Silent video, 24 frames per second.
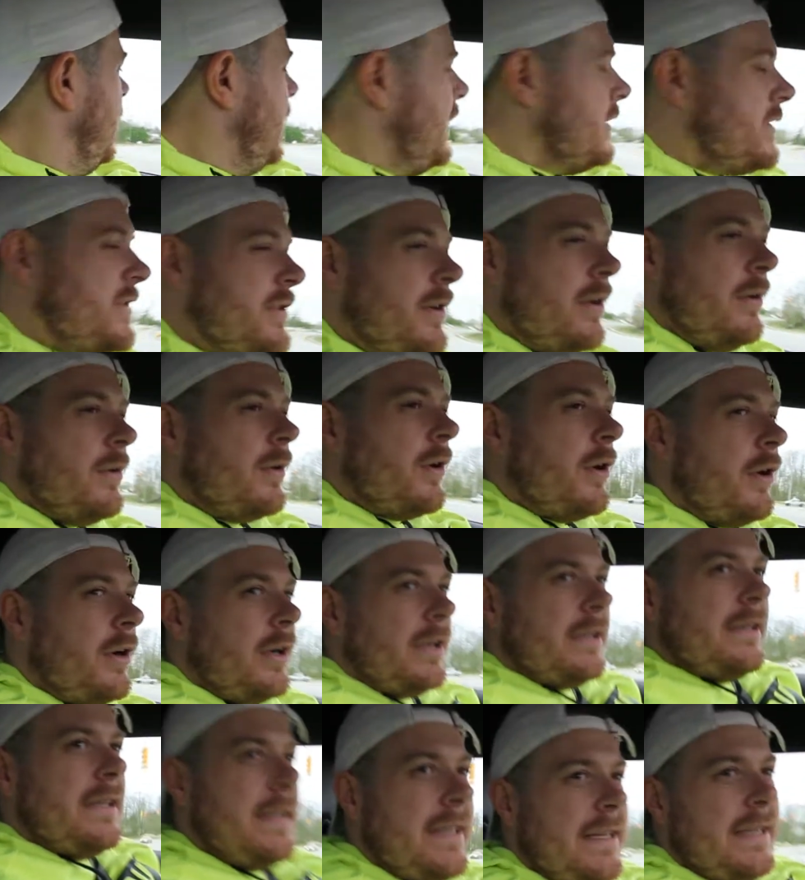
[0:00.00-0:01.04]
So
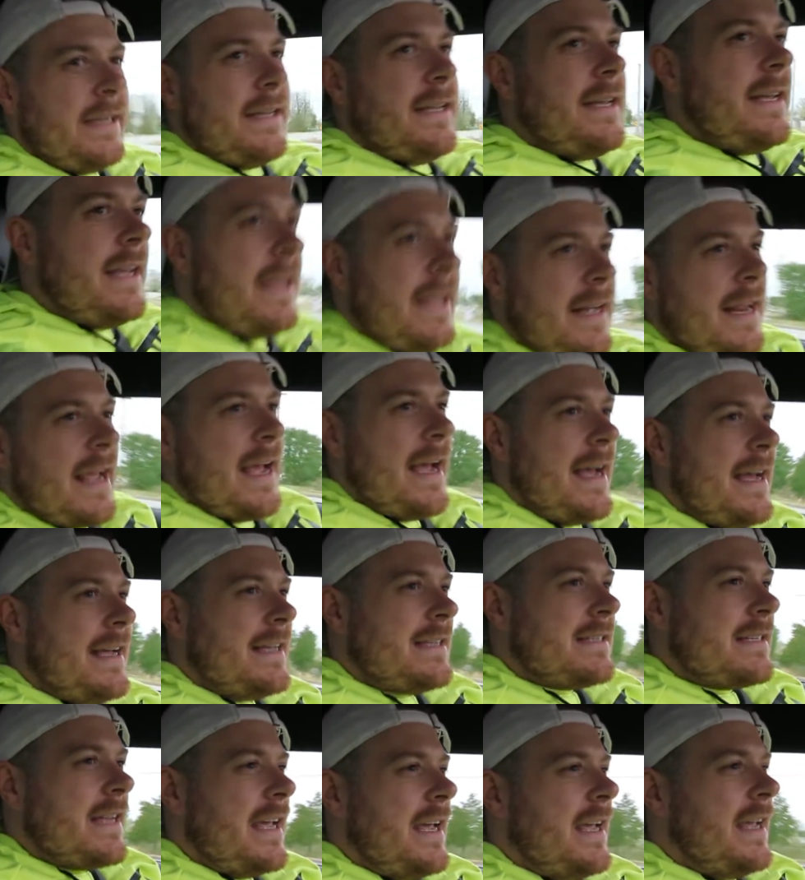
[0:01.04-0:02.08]
currently it
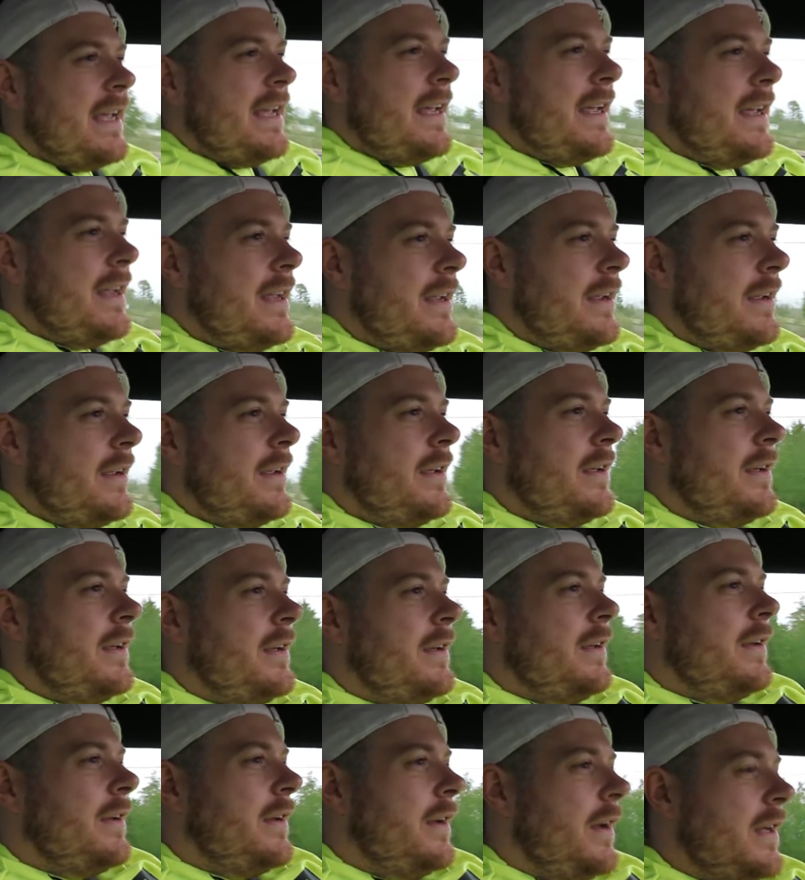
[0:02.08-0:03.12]
has
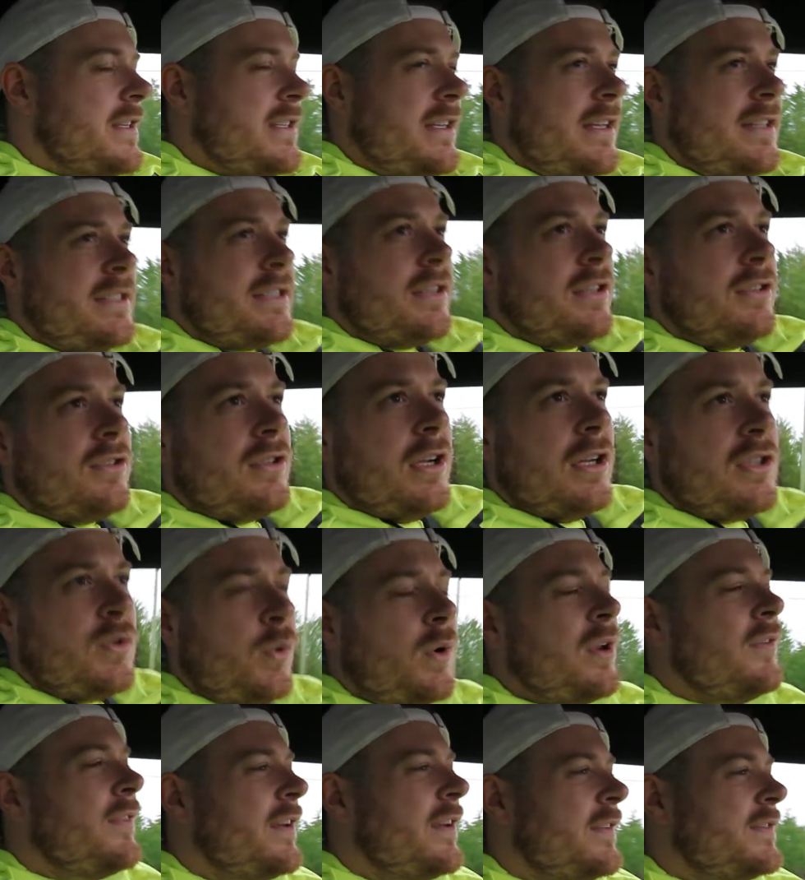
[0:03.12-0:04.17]
it's a
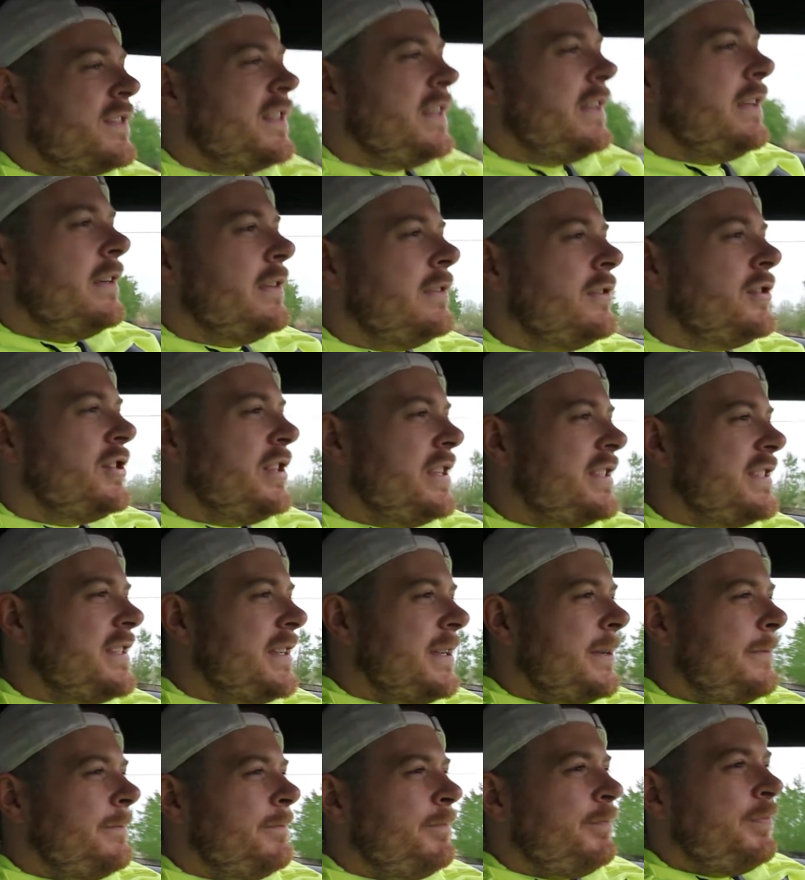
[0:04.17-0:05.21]
2015
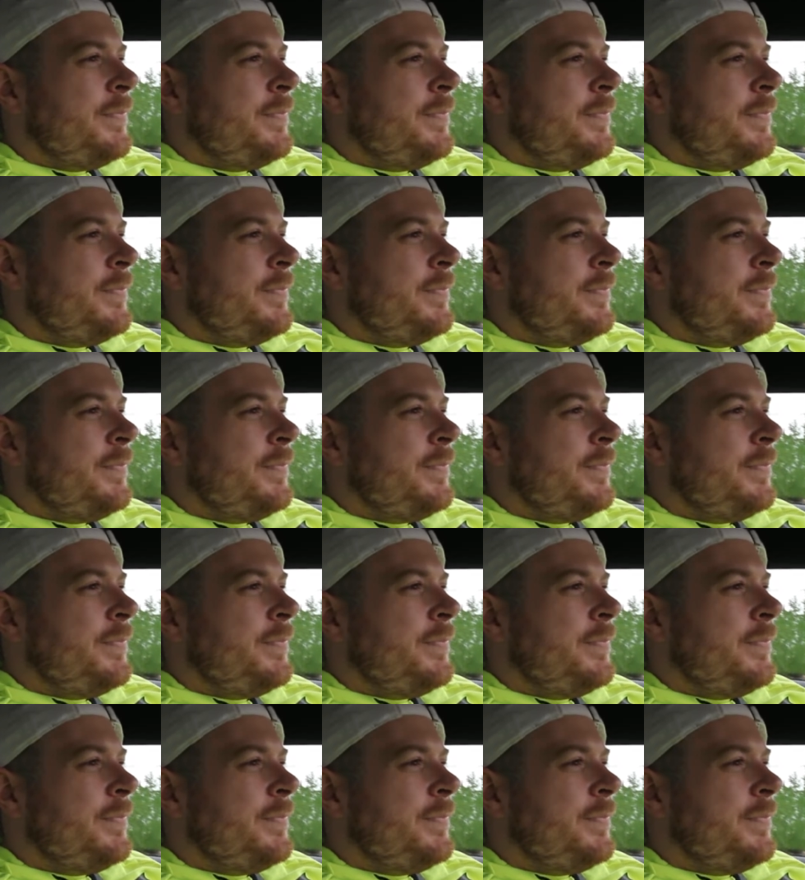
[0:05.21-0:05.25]
GT.